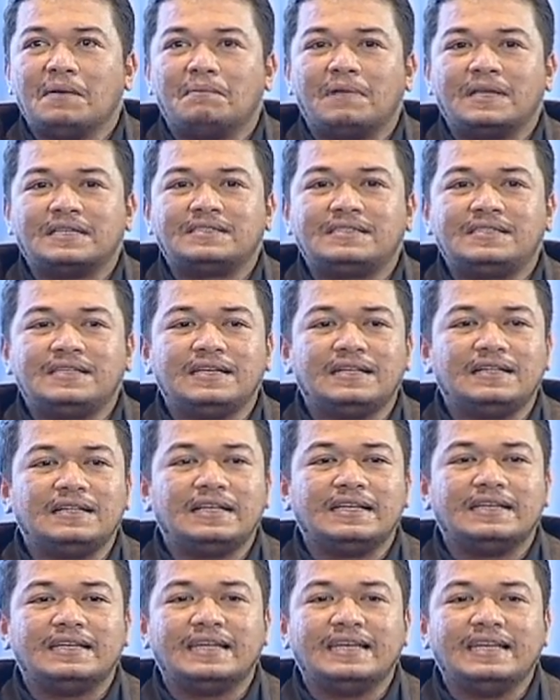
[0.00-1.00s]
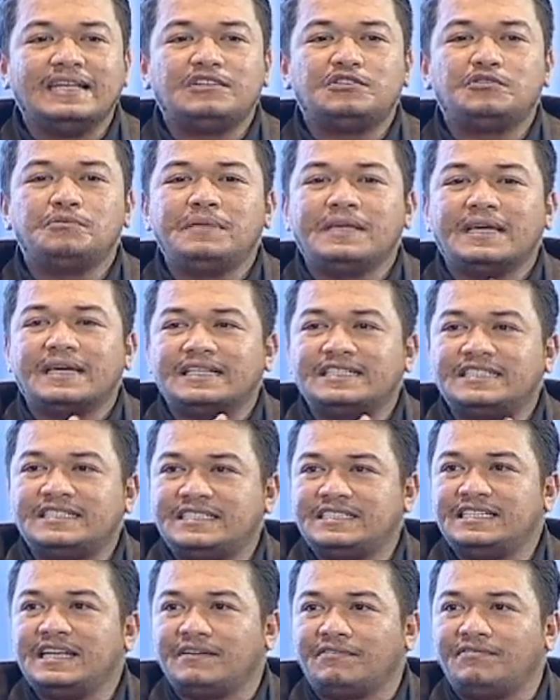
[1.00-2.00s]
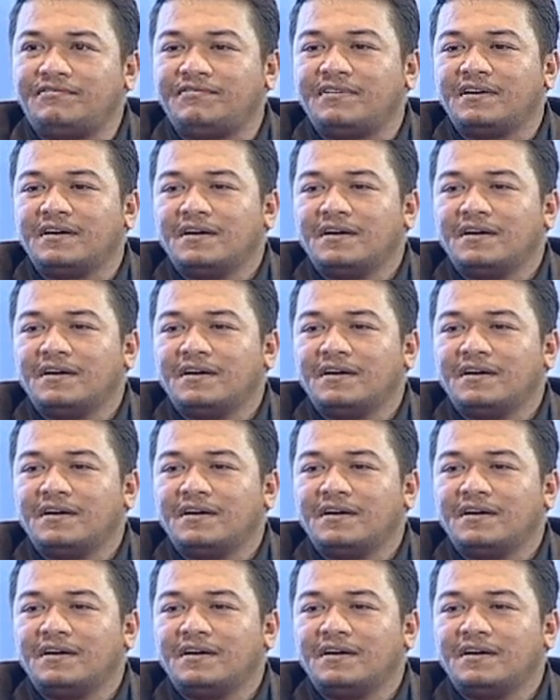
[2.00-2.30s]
but still there need to be a shift